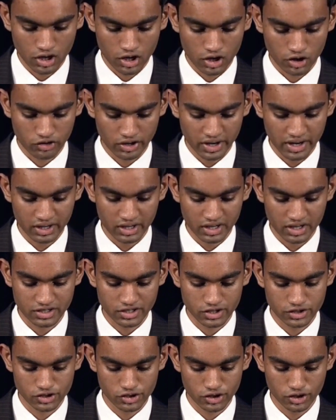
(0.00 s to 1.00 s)
Greg is the
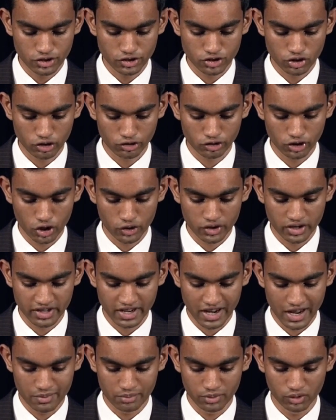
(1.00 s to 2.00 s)
Sir John Logan
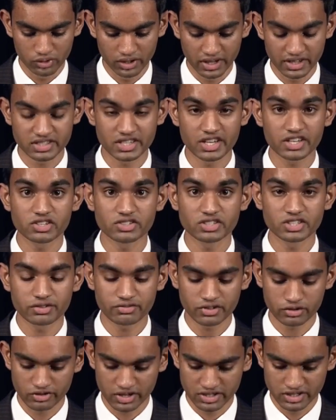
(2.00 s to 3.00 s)
Campbell Executive
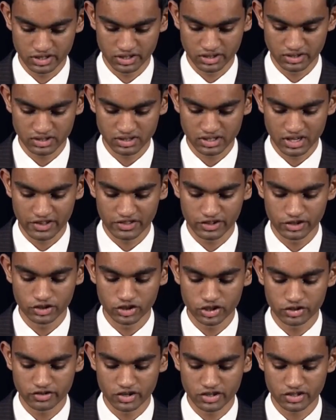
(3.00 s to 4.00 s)
in Residence at the
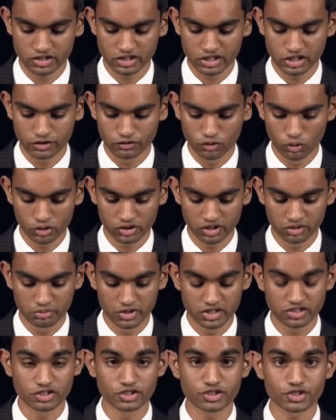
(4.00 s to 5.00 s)
University of Auckland
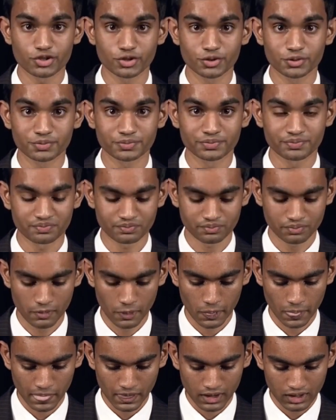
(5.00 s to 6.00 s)
Business School.
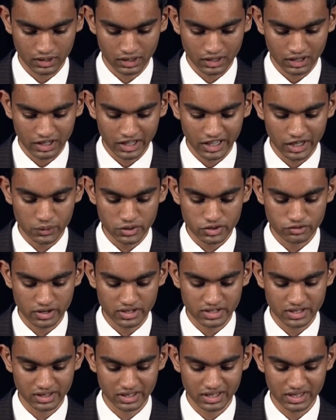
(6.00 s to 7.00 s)
He was
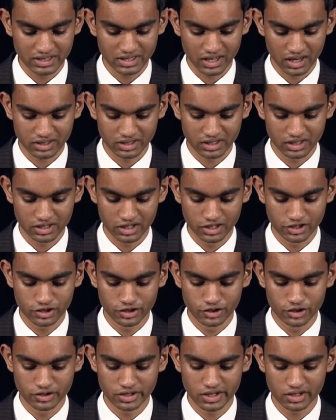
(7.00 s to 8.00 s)
recently inducted into
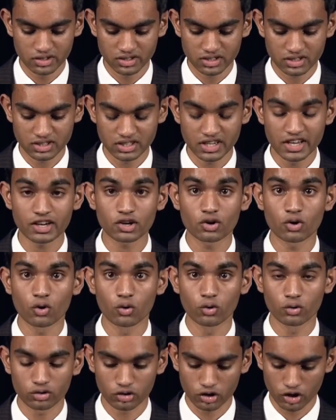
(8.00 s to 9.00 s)
New Zealand's Tech
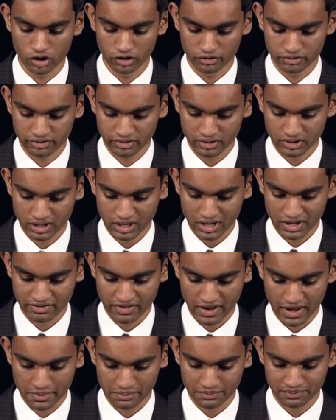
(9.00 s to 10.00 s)
Hall of
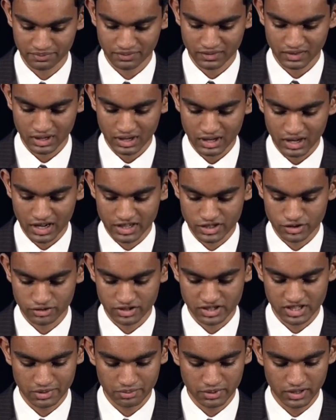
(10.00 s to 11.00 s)
Fame as a
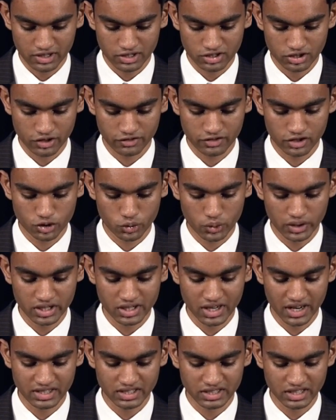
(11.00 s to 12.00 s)
recipient of the
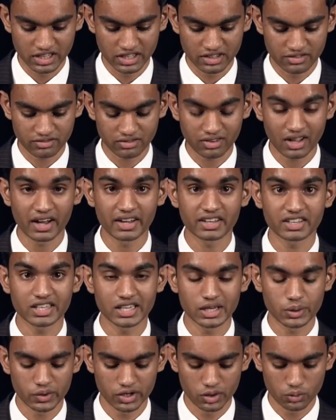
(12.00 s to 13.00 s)
2019 Flying
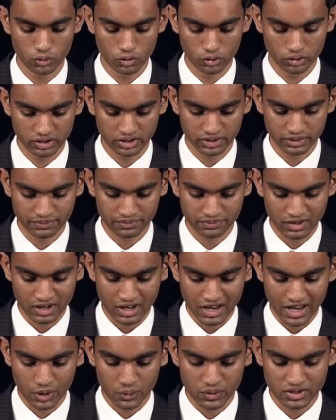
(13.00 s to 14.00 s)
Kiwi Award,
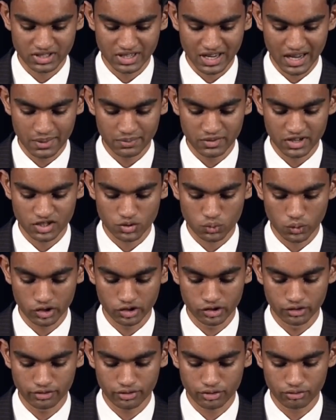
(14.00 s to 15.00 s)
and was named as one
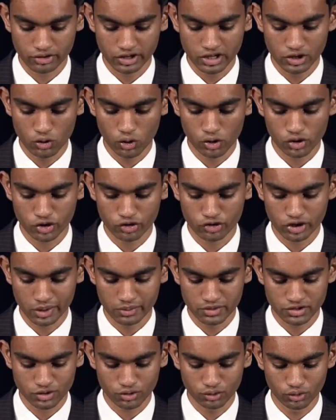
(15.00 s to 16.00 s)
of 3 Auckland Grammar
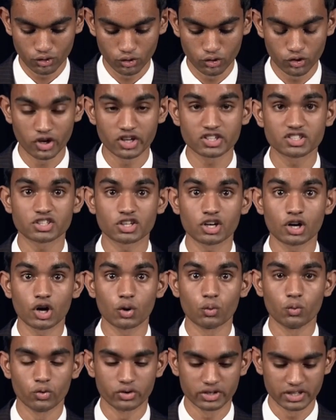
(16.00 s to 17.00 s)
School Augusta
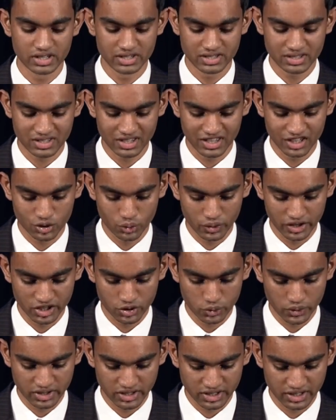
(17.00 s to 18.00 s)
awardees in
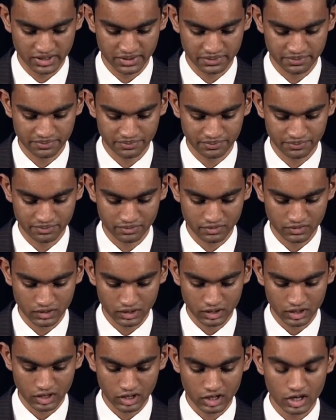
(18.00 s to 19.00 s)
2020.
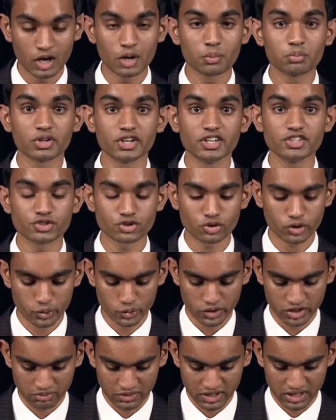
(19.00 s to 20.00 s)
Please join
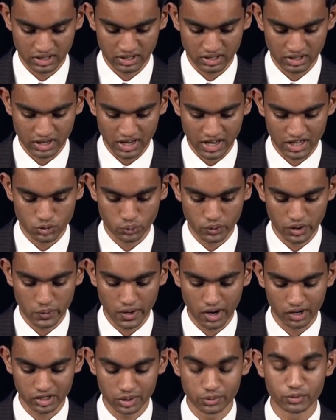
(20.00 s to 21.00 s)
with me as we
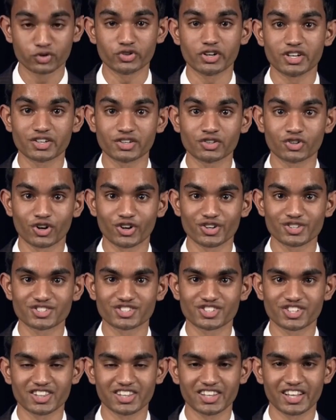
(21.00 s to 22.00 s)
welcome Greg Cross
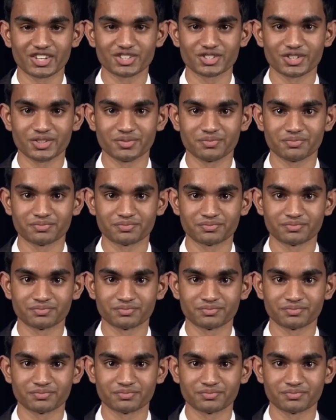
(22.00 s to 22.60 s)
to the lectern.